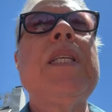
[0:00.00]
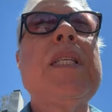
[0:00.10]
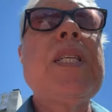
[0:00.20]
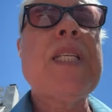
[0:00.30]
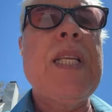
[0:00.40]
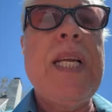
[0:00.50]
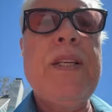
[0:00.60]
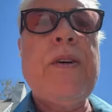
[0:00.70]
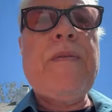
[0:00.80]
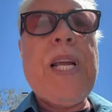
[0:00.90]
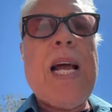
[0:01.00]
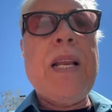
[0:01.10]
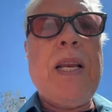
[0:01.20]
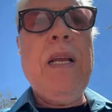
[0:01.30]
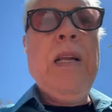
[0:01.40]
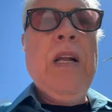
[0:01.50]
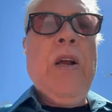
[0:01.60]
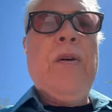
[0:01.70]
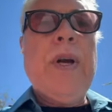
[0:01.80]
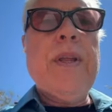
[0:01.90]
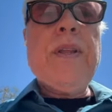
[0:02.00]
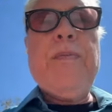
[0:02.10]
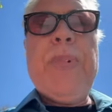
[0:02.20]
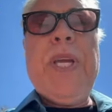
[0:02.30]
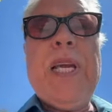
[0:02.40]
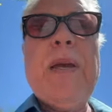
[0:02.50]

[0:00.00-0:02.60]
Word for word: It's just the nature of reality, rather than being a